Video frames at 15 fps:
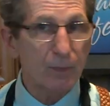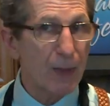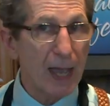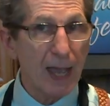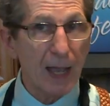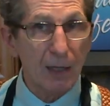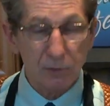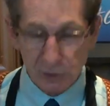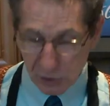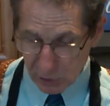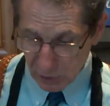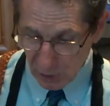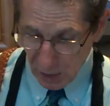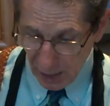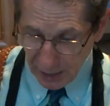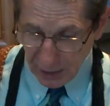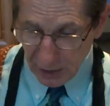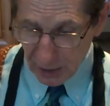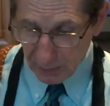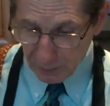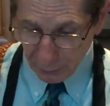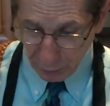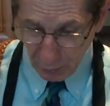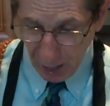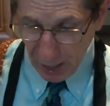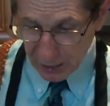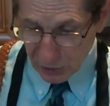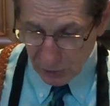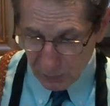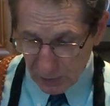pounds, I need
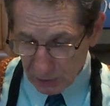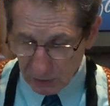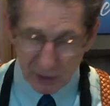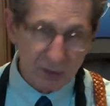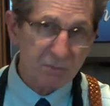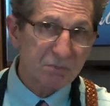approximately